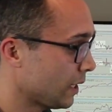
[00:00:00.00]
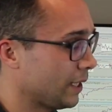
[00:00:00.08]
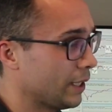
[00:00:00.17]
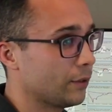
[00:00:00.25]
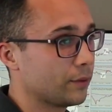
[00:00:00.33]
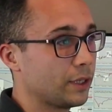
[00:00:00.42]

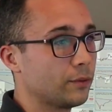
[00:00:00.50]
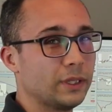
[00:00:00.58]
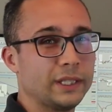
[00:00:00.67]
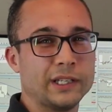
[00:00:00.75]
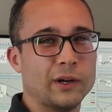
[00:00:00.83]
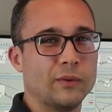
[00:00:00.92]
you
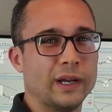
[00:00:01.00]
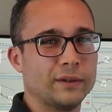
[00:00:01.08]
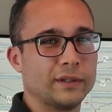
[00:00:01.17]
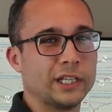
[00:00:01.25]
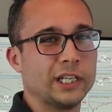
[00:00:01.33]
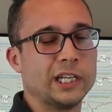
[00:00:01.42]
really don't, I don't
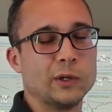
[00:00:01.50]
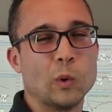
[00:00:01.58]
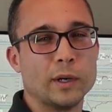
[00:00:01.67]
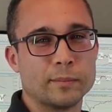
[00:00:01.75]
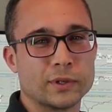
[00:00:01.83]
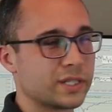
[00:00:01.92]
think you need
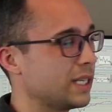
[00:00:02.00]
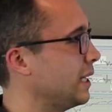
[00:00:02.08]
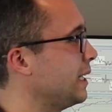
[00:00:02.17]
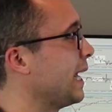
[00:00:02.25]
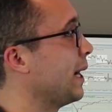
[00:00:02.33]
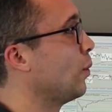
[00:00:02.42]
1% a
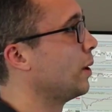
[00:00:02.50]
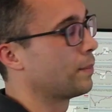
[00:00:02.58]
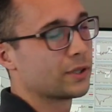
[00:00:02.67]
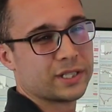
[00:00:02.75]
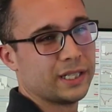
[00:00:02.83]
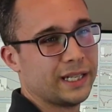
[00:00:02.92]
day.
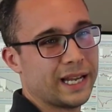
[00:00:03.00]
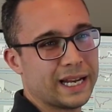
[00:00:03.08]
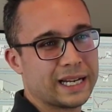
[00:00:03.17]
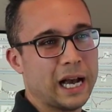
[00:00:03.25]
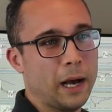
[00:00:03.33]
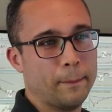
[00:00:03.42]
1% a day
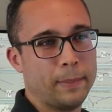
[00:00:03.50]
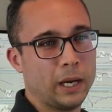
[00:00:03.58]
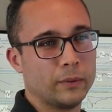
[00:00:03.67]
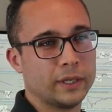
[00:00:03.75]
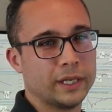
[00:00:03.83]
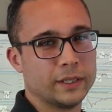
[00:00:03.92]

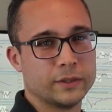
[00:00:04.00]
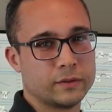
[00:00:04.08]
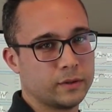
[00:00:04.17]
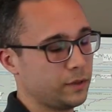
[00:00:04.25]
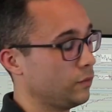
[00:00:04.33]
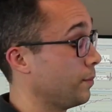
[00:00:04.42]
compounded
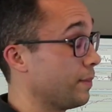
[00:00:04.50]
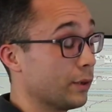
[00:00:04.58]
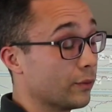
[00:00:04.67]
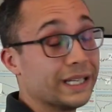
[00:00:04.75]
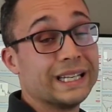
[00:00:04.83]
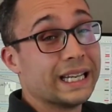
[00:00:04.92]
it would be
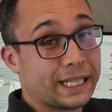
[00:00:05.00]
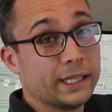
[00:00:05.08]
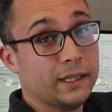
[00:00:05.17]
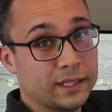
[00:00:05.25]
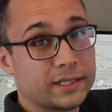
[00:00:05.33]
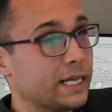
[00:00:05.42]
ridiculous